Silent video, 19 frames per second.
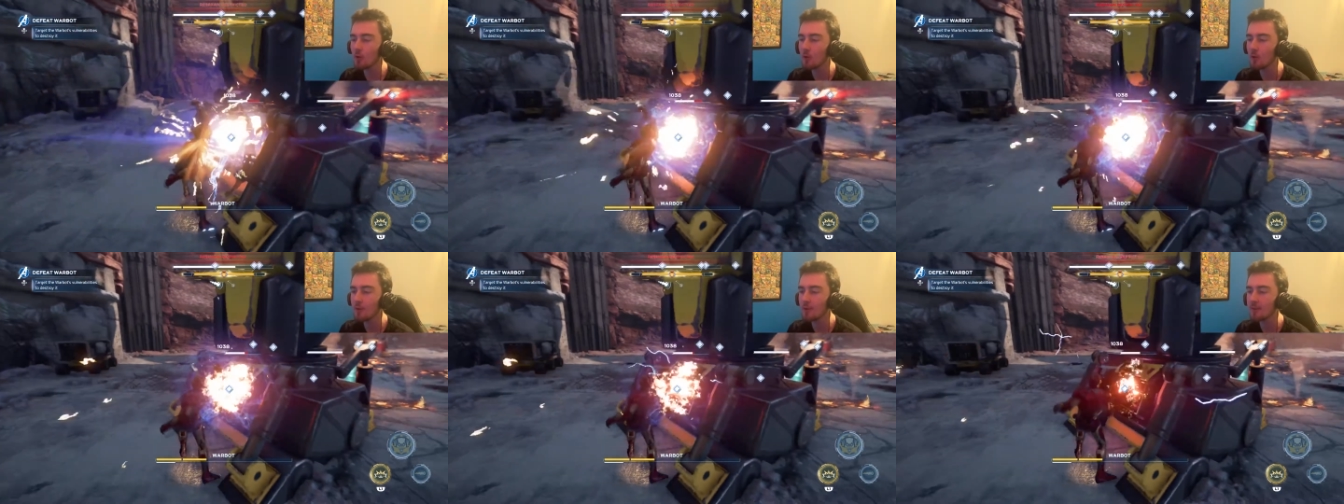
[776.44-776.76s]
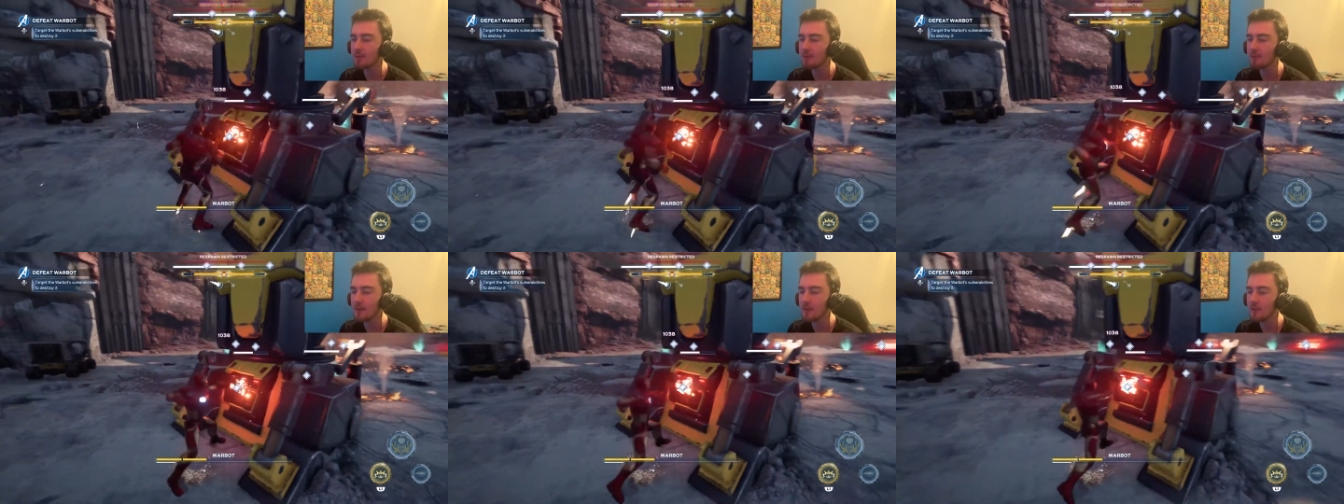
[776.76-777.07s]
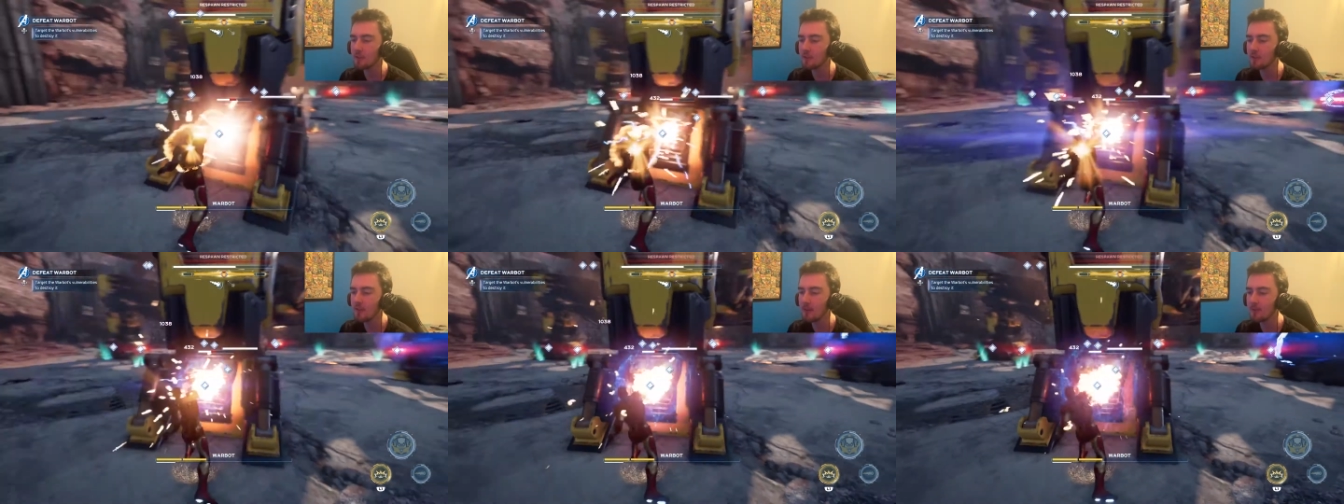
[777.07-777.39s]
all these
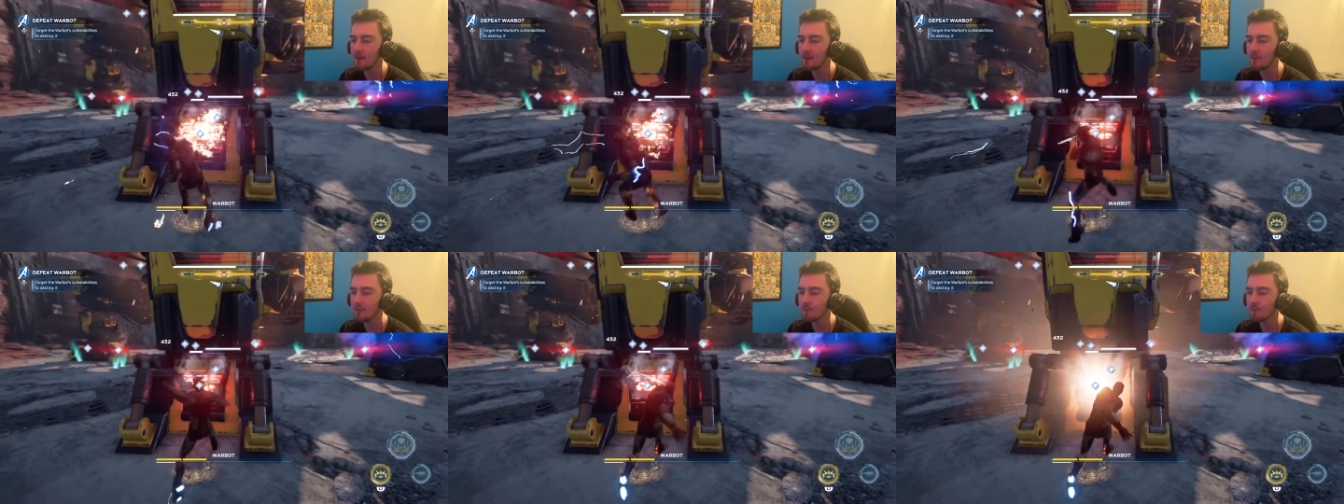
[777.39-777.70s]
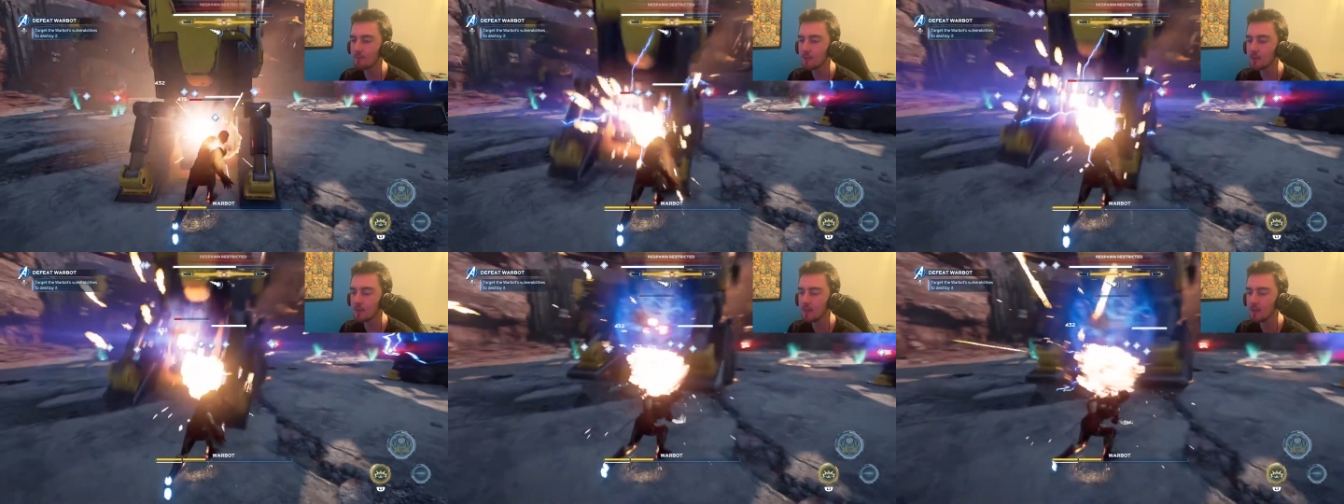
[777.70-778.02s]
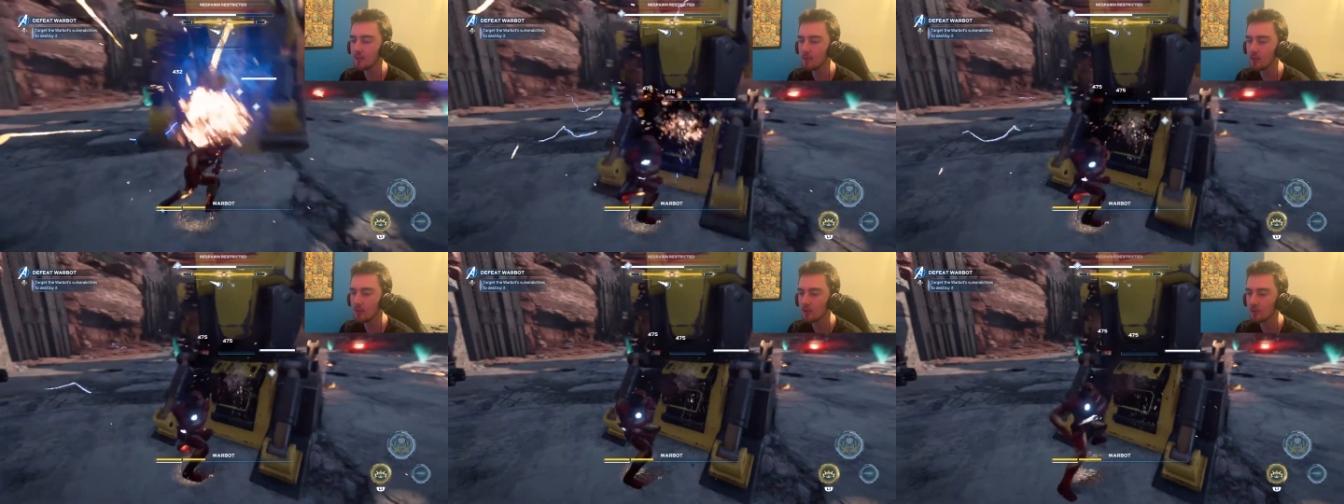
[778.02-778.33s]
vents. See how many
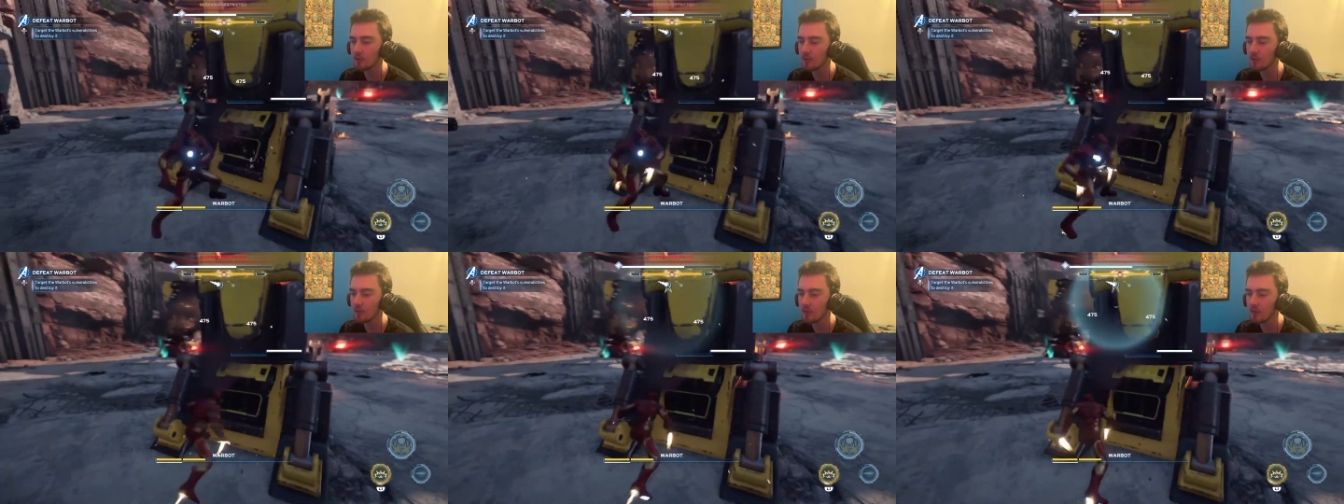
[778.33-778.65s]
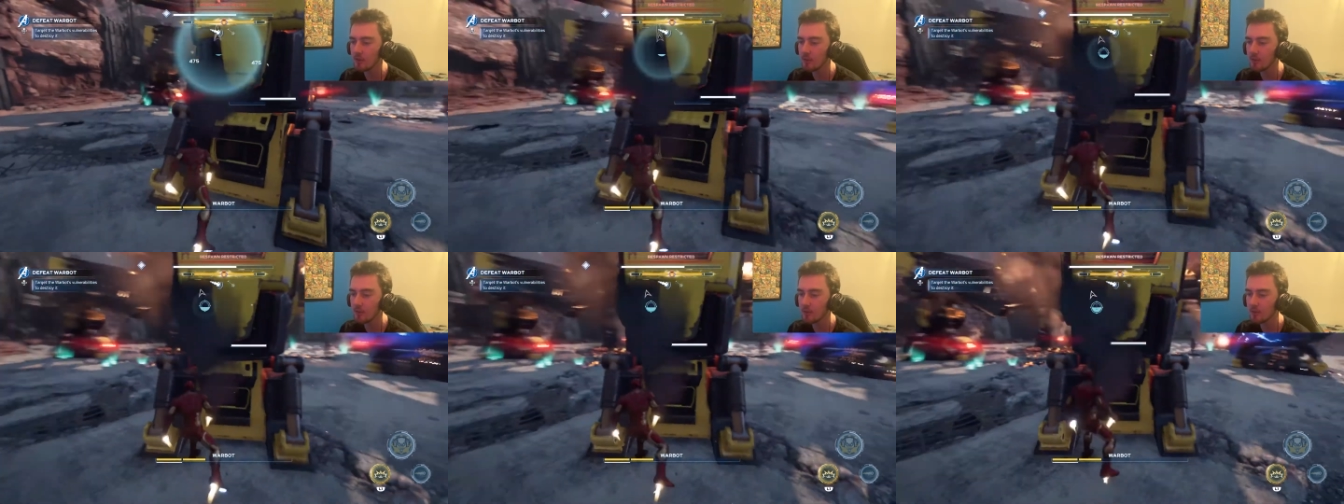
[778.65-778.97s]
freaking dogs there are.